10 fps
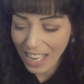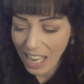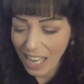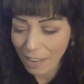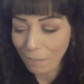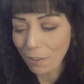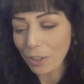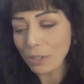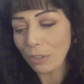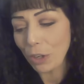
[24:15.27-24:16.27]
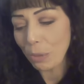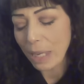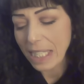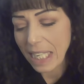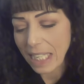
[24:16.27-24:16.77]
And for those for whom
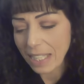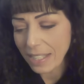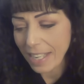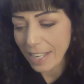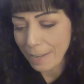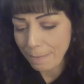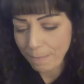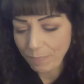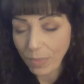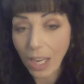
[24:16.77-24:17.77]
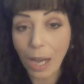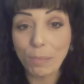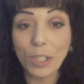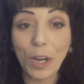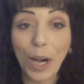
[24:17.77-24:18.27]
it didn't, I'm
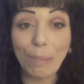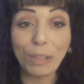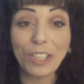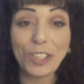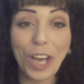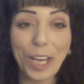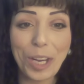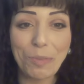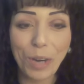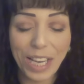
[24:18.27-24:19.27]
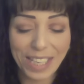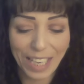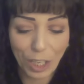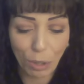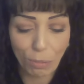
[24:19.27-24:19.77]
sorry, please check your
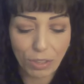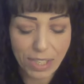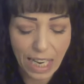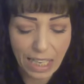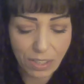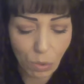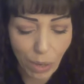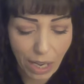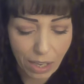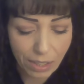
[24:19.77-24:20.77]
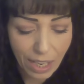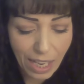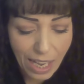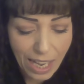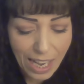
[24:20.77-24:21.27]
rising and your moon sign as well.
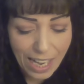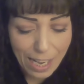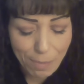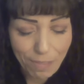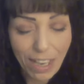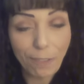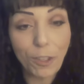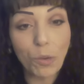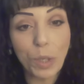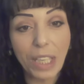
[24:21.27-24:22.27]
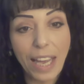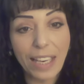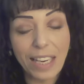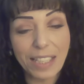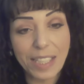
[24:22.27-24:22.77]
If any of you would
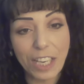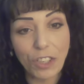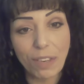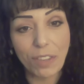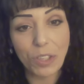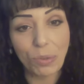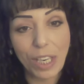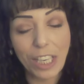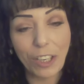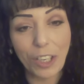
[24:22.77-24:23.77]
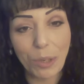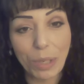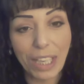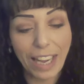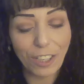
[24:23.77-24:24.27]
like an extension of this reading or you
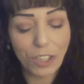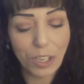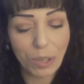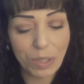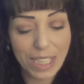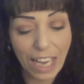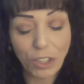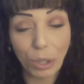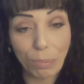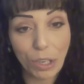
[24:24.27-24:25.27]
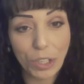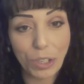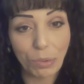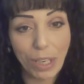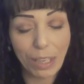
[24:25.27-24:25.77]
would like to schedule a
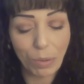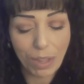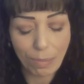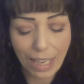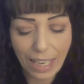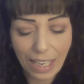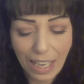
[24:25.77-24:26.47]
personal reading with me,